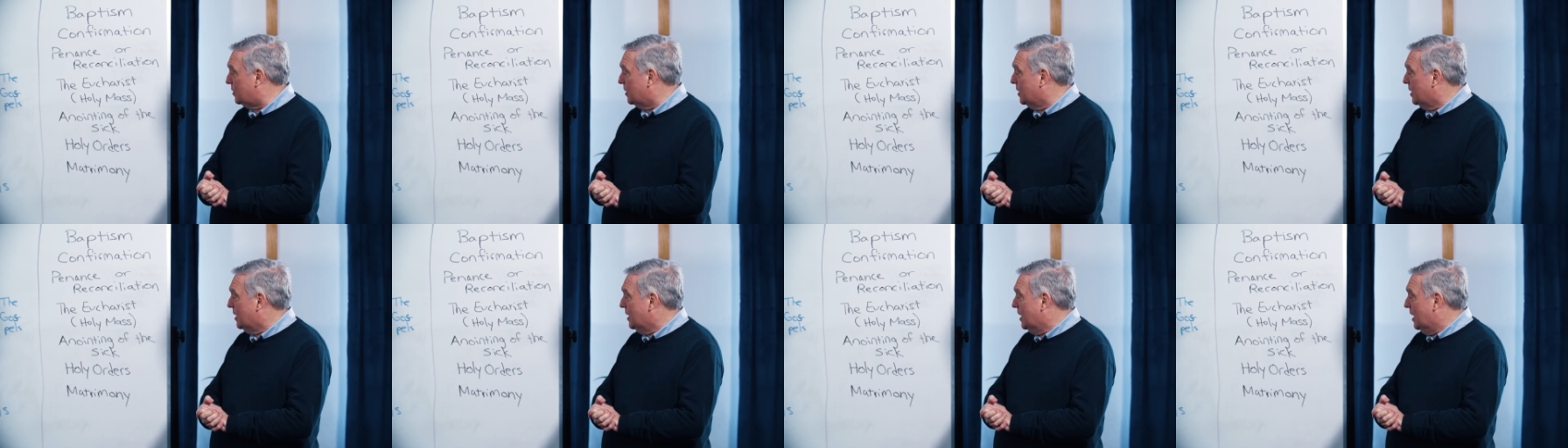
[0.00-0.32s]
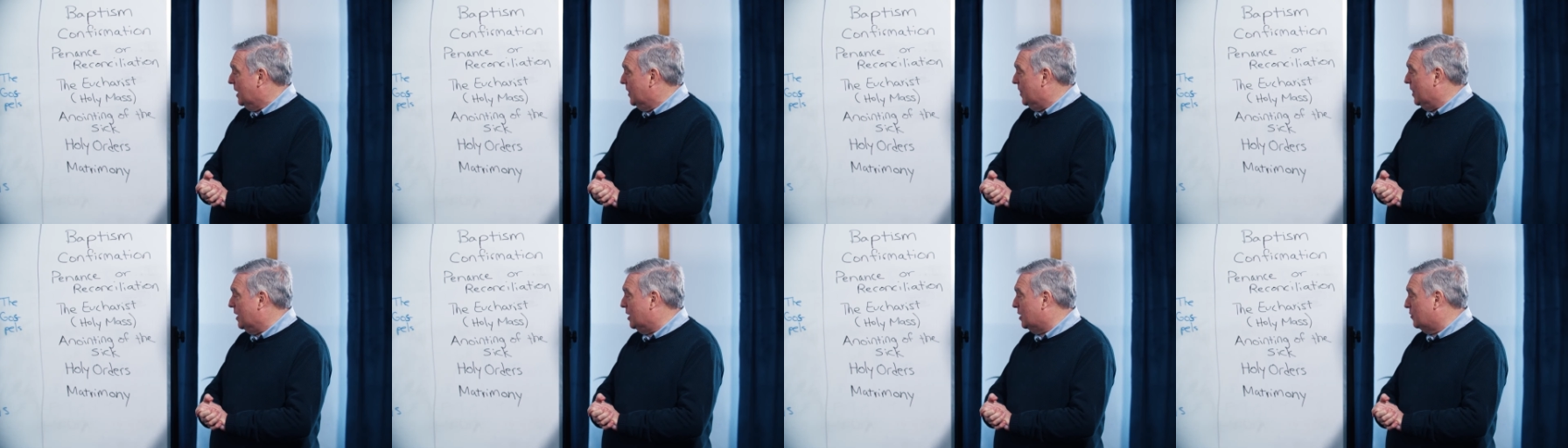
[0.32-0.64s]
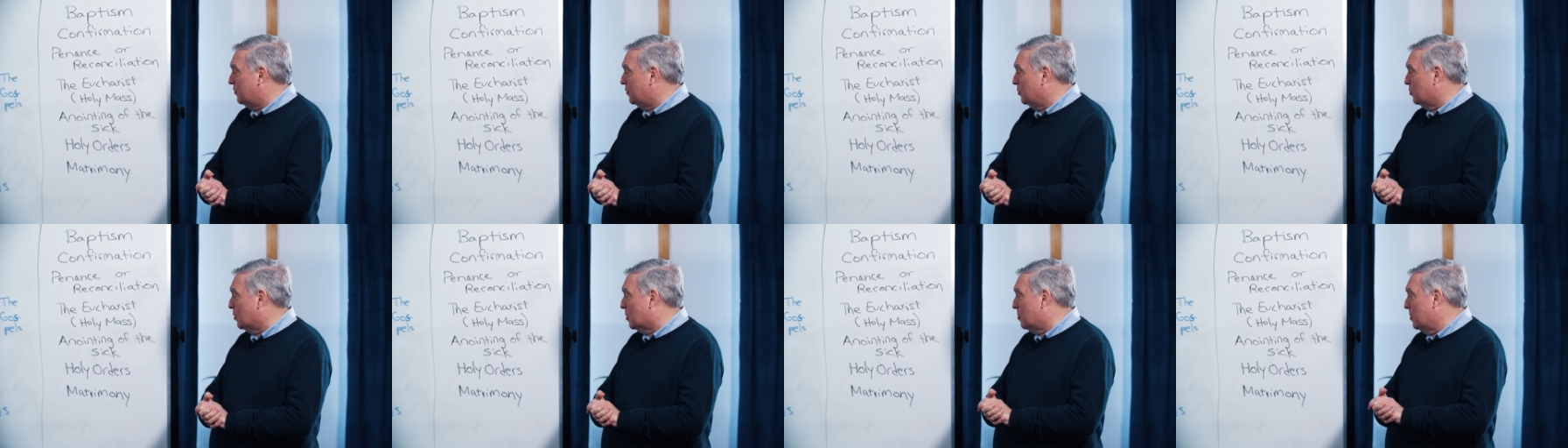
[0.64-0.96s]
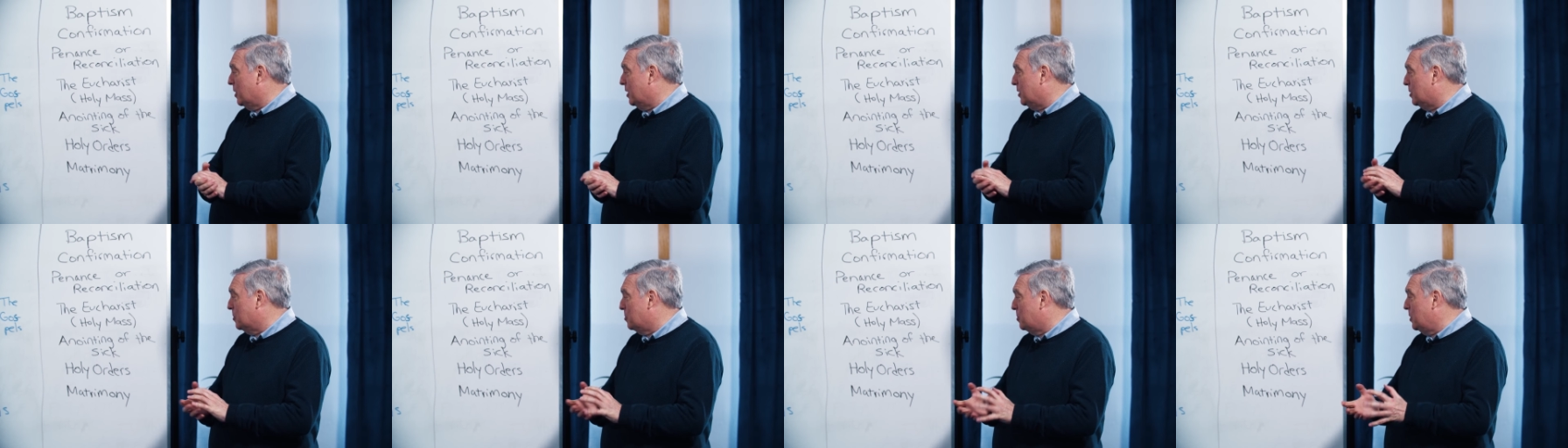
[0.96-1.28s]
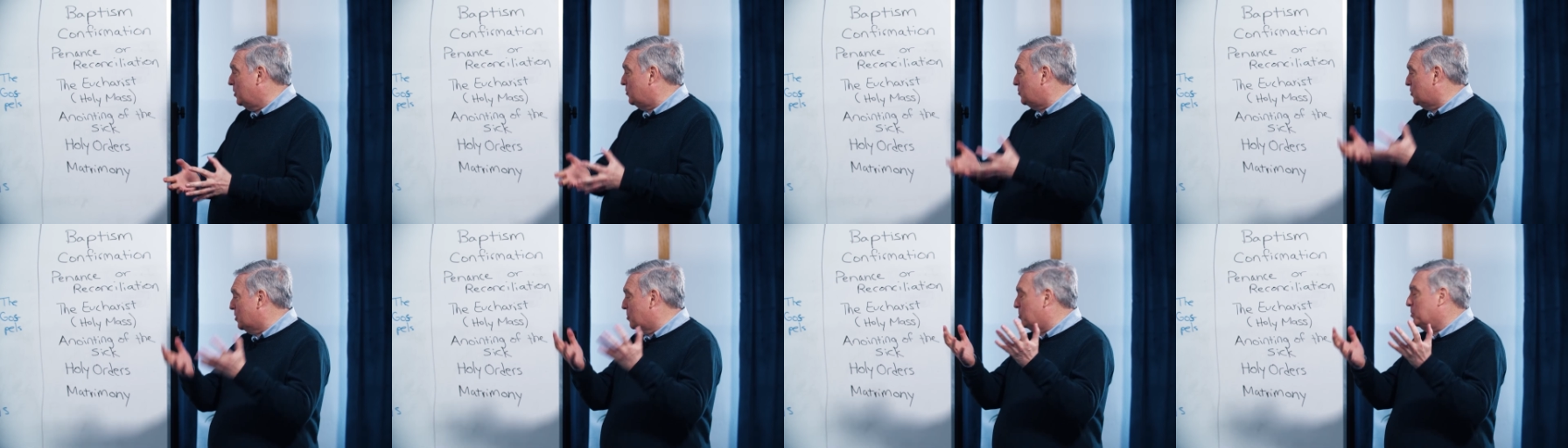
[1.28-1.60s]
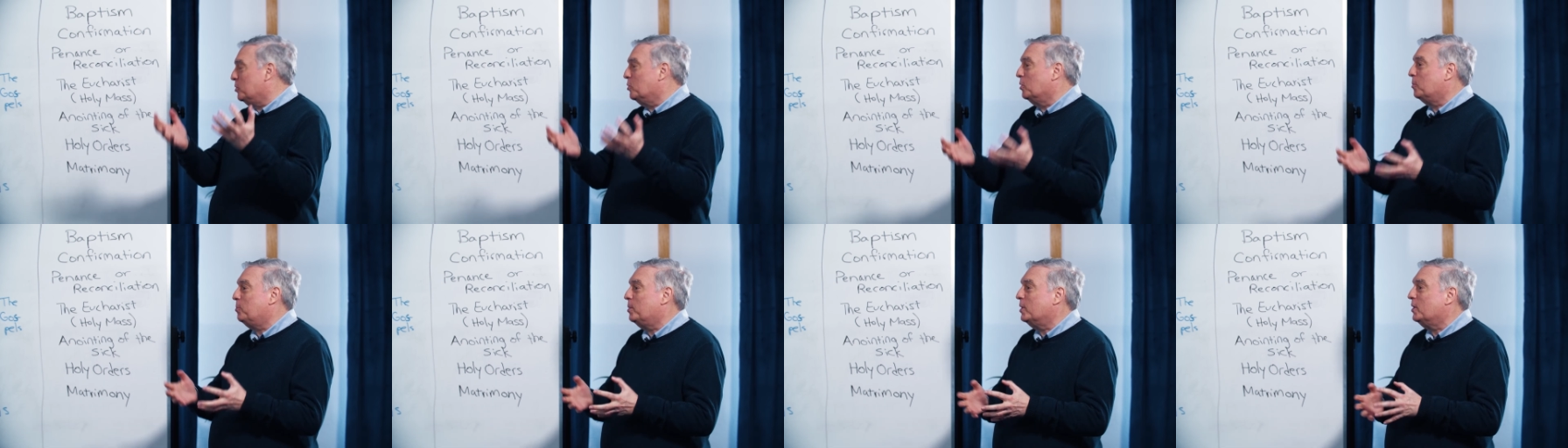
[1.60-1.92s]
And then if you were made a bishop,
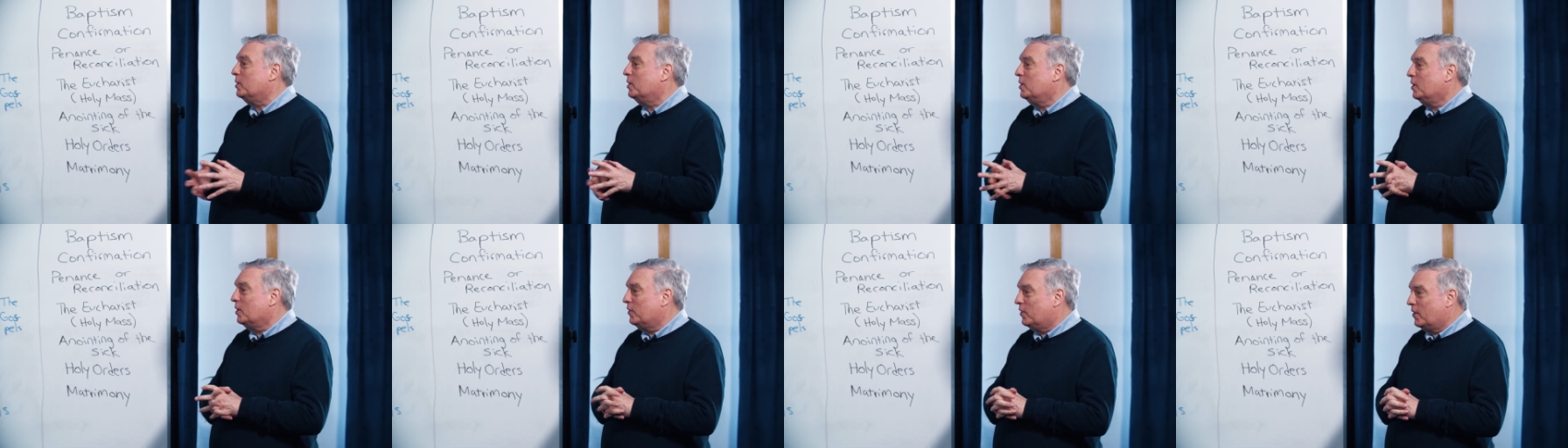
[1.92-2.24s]
you would be,